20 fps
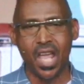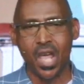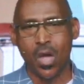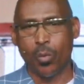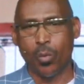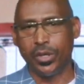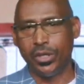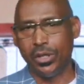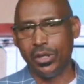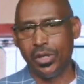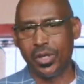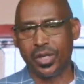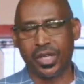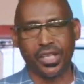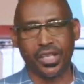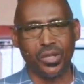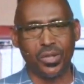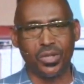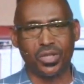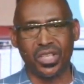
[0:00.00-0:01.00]
when you look
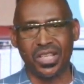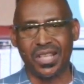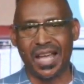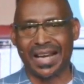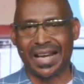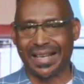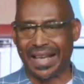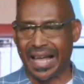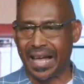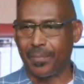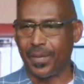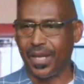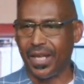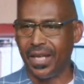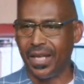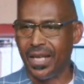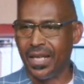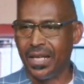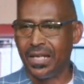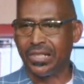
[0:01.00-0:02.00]
and you see that lobby
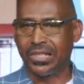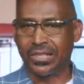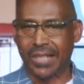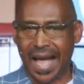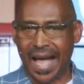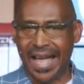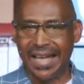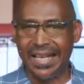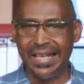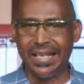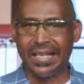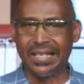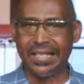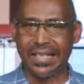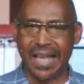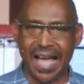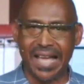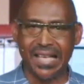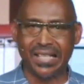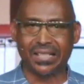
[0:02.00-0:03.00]
shiny and
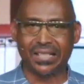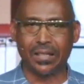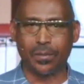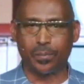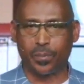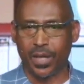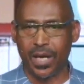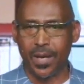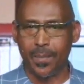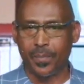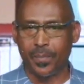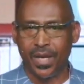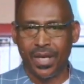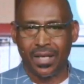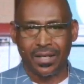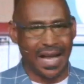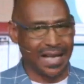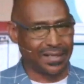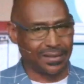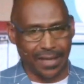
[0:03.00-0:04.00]
nice and prim,
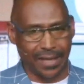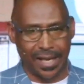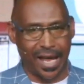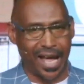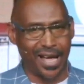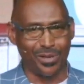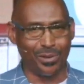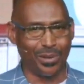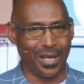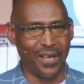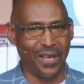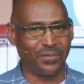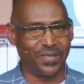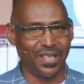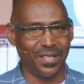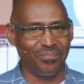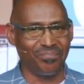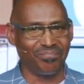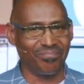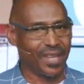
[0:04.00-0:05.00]
that's not how you left
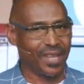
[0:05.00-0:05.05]
it.